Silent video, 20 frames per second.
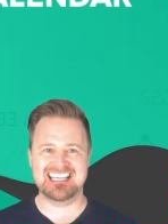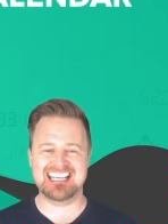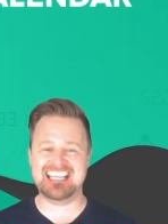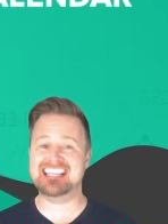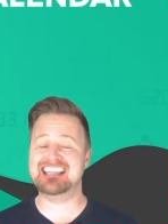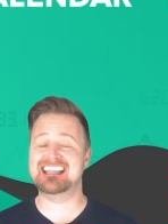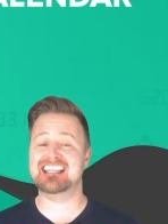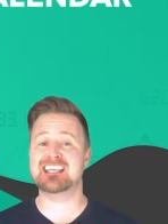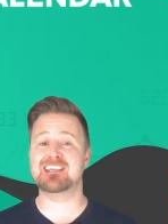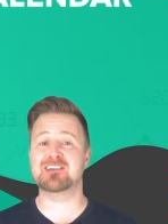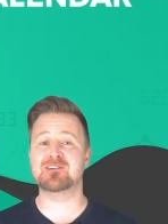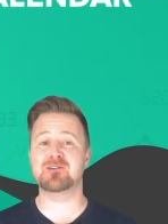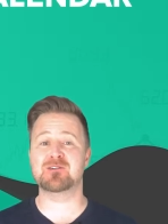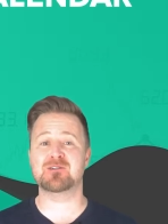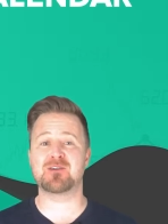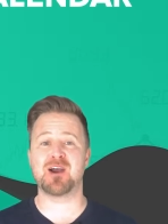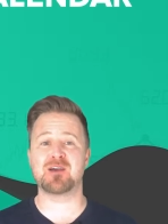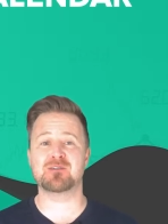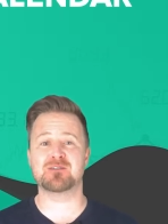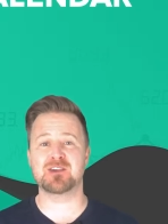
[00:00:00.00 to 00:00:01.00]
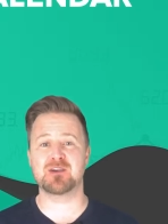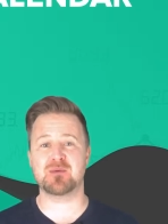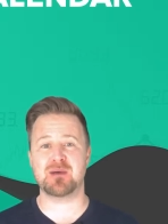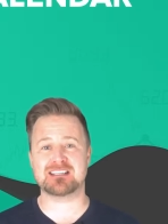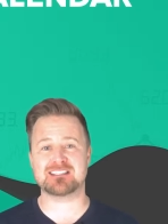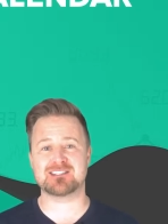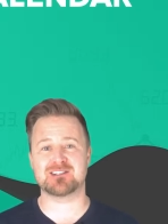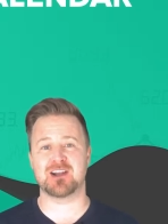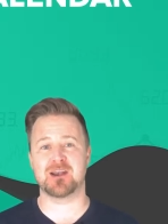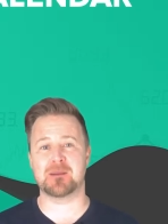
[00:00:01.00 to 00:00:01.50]
in the
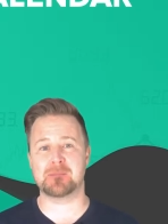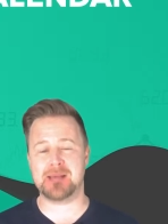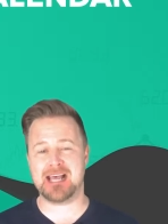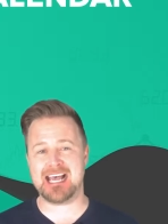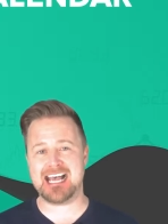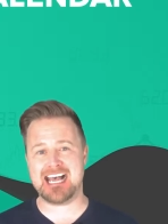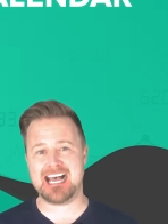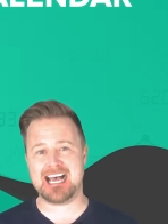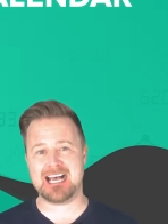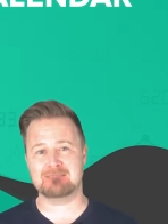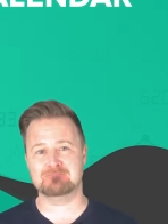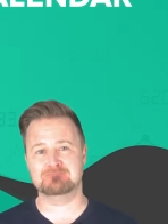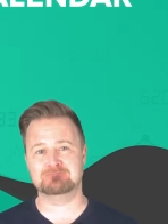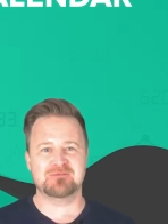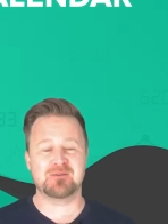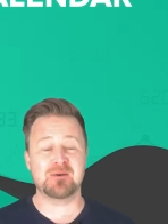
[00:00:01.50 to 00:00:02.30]
euro-US dollar pair.